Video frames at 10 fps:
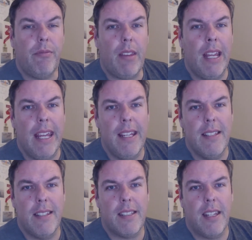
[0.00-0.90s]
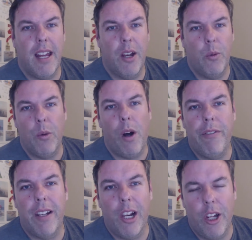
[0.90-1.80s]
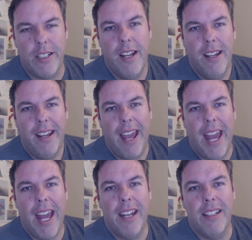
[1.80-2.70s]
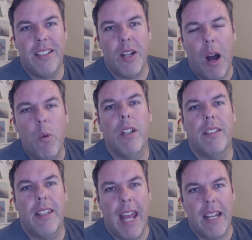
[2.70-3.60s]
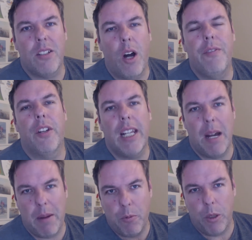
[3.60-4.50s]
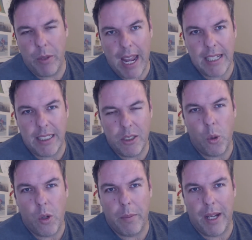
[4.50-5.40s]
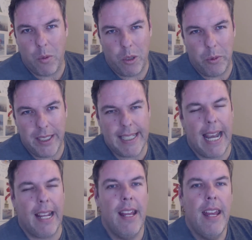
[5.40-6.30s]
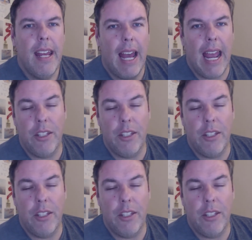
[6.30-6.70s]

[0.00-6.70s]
is we waffle a lot, and I want that offer to come up when we actually talk about what we're selling, and